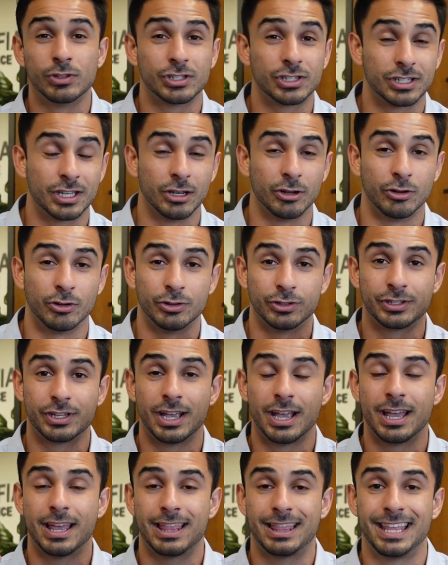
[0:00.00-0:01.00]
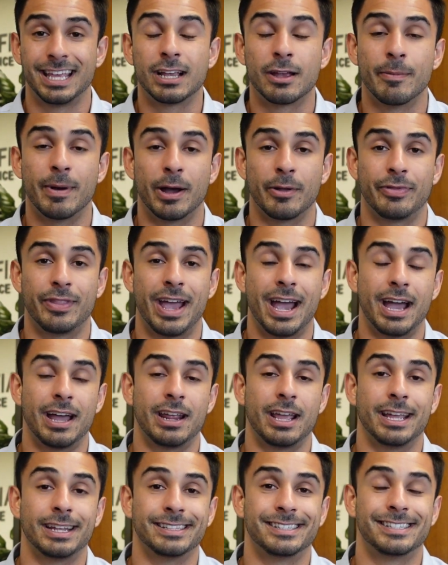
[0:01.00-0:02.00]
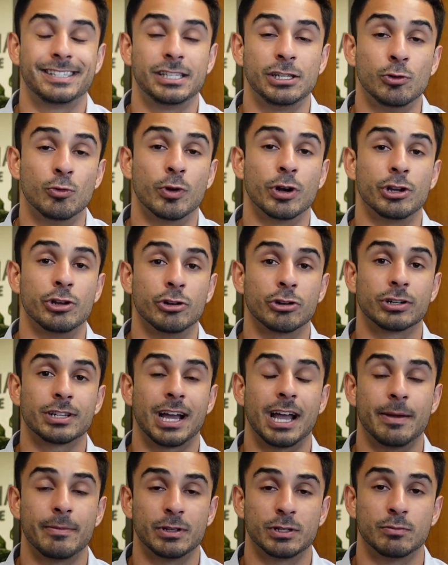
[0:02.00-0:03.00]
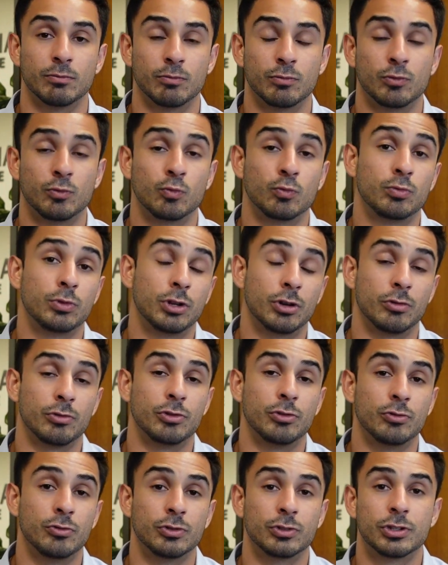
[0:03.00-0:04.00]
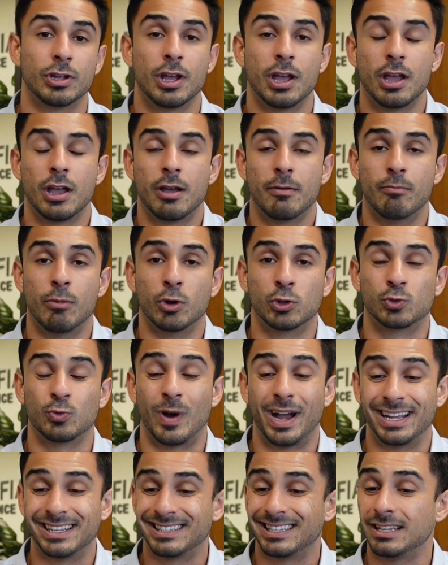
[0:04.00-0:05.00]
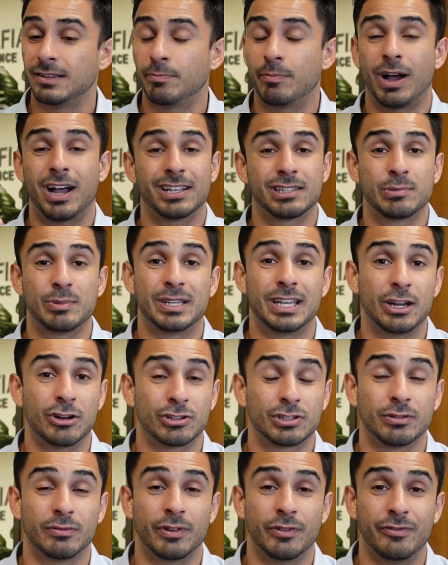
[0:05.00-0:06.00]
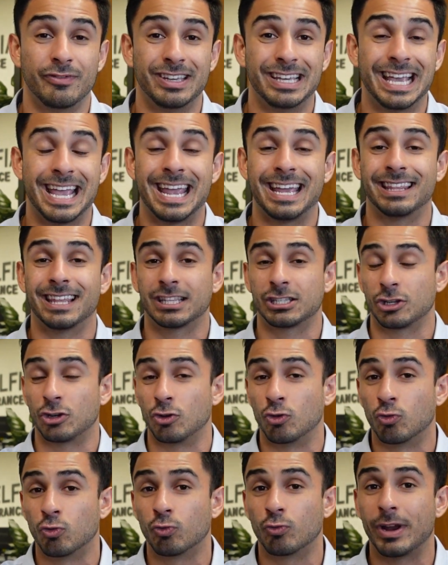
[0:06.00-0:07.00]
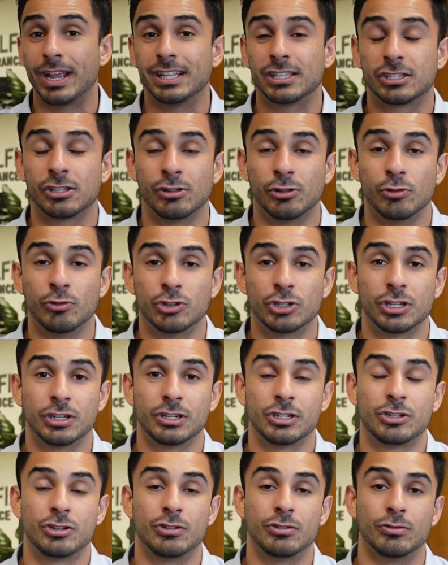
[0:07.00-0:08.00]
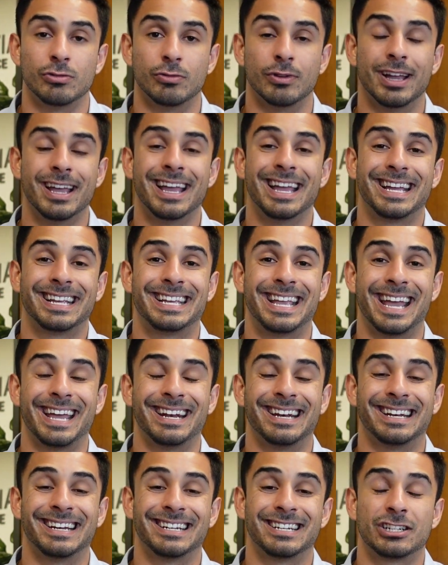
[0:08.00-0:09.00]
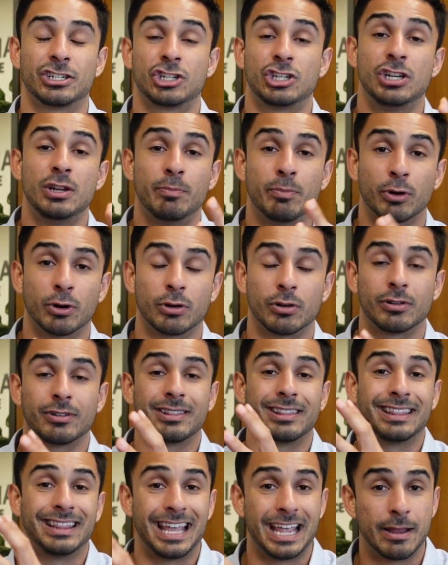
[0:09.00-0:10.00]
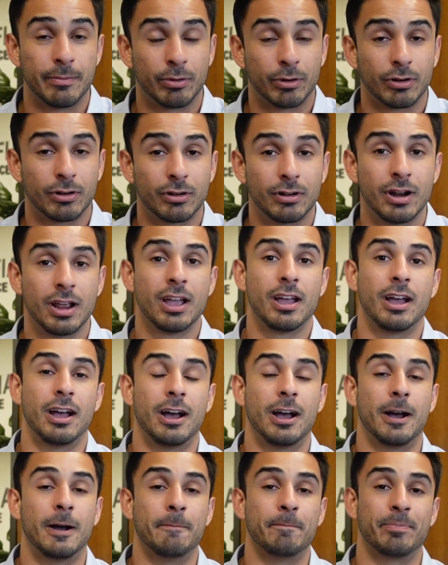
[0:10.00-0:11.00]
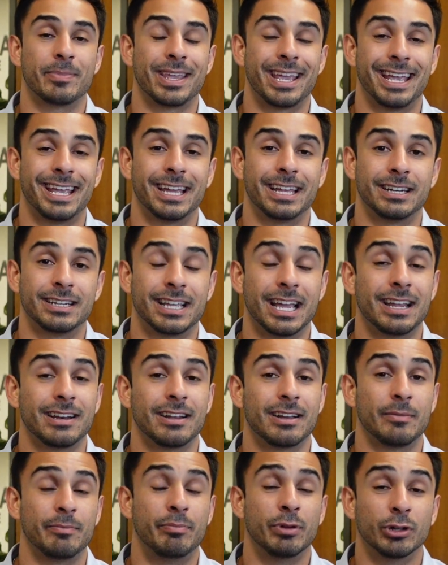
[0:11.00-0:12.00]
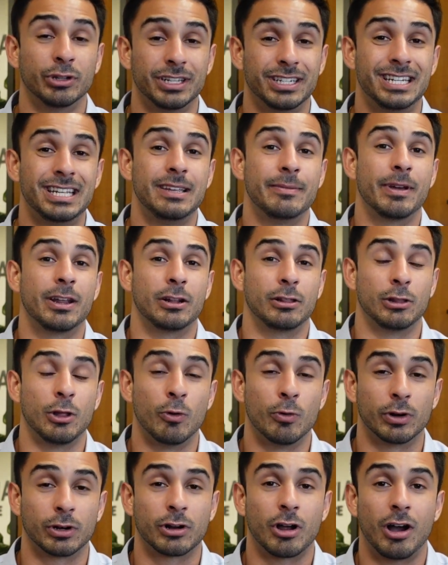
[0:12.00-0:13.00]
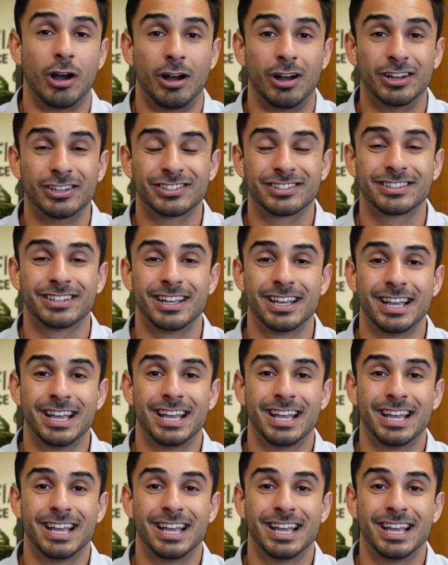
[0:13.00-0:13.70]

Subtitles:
skills, think about that, and see where your time is used most wisely. Possibly get yourself a VA. That's a great solution to get cheaper labor and build a team at a lower cost.